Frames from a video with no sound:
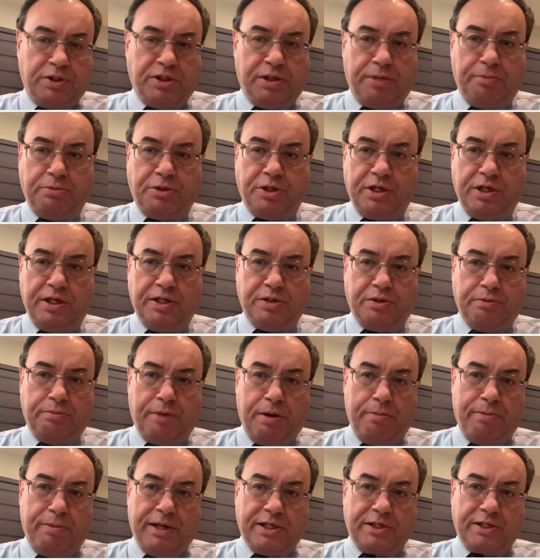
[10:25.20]
presumption is,
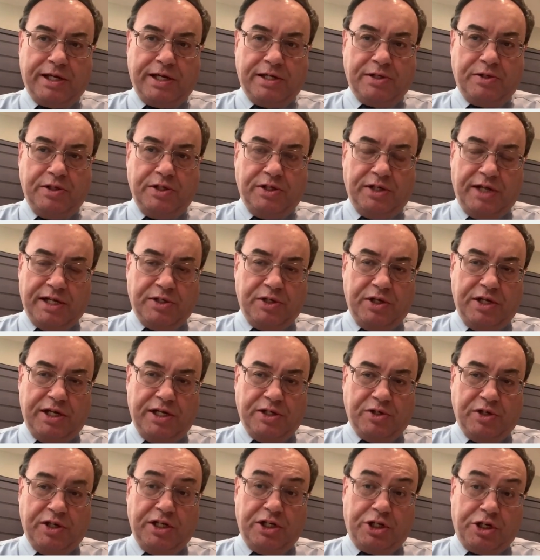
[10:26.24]
and my best guess is, yes, it
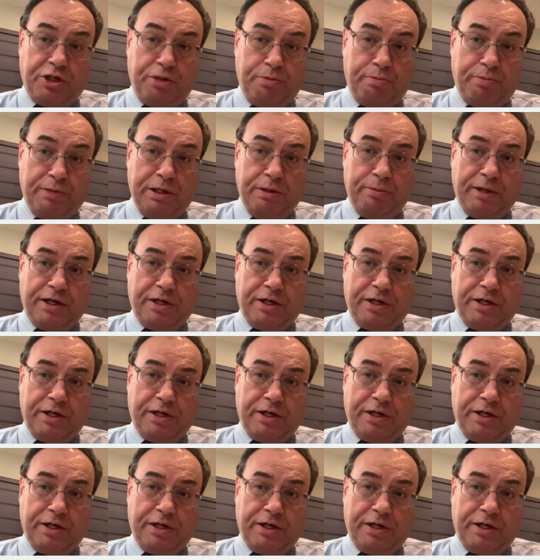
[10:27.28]
is, and it should be,